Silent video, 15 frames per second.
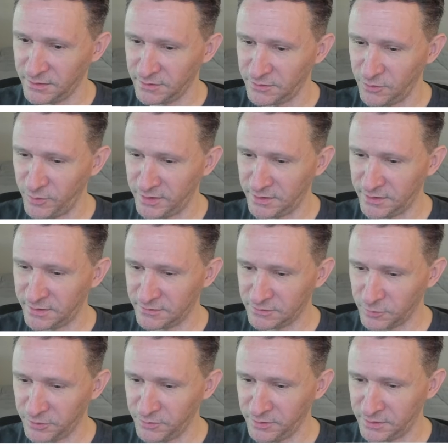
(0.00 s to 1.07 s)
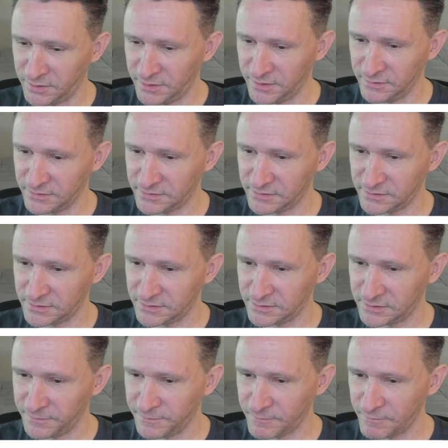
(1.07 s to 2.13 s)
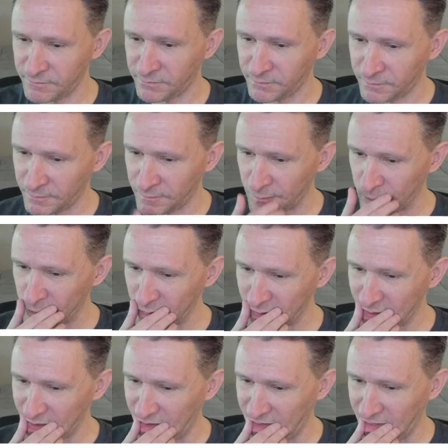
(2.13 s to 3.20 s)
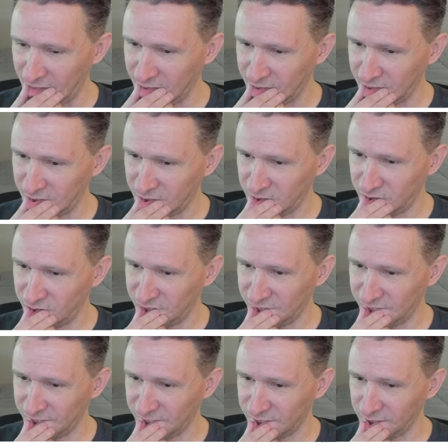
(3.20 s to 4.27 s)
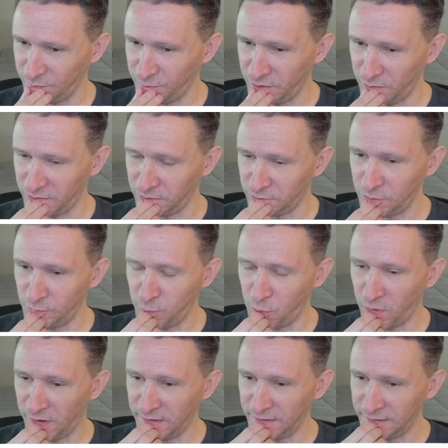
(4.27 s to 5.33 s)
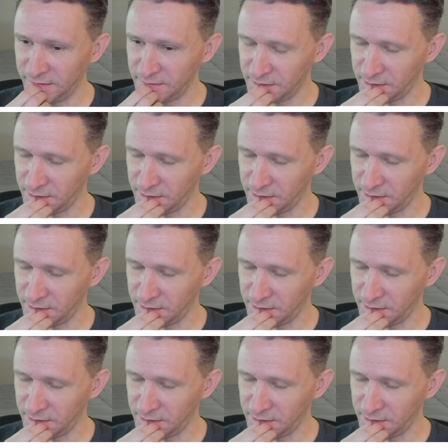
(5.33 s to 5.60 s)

doing this, and go into loop 1,